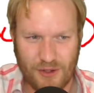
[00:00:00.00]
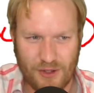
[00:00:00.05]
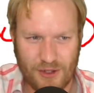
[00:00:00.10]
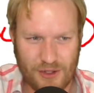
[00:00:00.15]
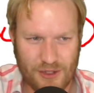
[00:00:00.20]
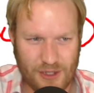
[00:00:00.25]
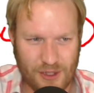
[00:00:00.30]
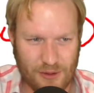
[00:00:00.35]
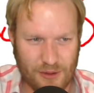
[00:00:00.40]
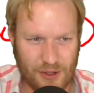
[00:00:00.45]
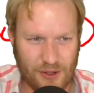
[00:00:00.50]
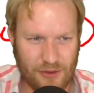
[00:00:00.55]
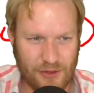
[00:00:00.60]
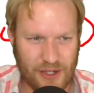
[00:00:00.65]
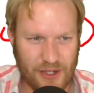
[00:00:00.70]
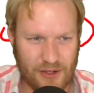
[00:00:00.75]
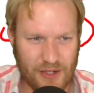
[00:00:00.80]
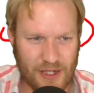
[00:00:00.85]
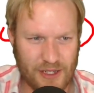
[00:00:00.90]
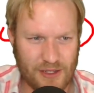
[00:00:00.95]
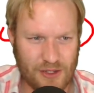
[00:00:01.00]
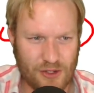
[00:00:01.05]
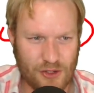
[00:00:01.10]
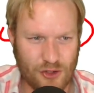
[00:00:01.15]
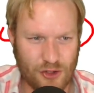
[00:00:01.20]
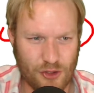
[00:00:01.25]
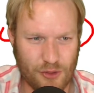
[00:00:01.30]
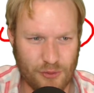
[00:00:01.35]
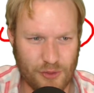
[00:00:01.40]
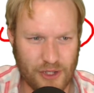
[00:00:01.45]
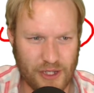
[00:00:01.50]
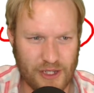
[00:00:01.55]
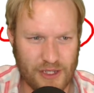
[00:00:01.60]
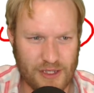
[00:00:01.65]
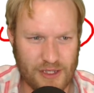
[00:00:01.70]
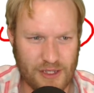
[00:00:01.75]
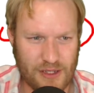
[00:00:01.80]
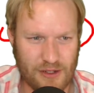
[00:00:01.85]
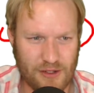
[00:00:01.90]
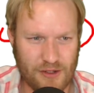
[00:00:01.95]
So I'm going to rewrite the
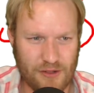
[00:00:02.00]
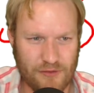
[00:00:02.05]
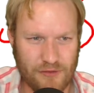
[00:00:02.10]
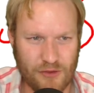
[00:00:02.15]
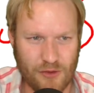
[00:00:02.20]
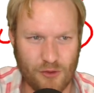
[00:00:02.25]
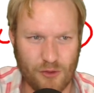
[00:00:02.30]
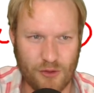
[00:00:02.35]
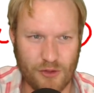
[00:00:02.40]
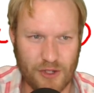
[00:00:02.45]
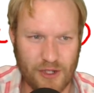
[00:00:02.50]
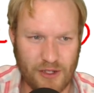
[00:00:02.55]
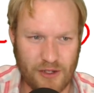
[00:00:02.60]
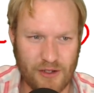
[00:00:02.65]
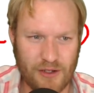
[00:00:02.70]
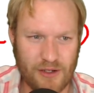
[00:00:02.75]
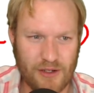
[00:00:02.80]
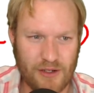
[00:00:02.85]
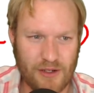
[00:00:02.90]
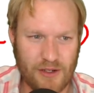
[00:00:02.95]
numerator in a different order,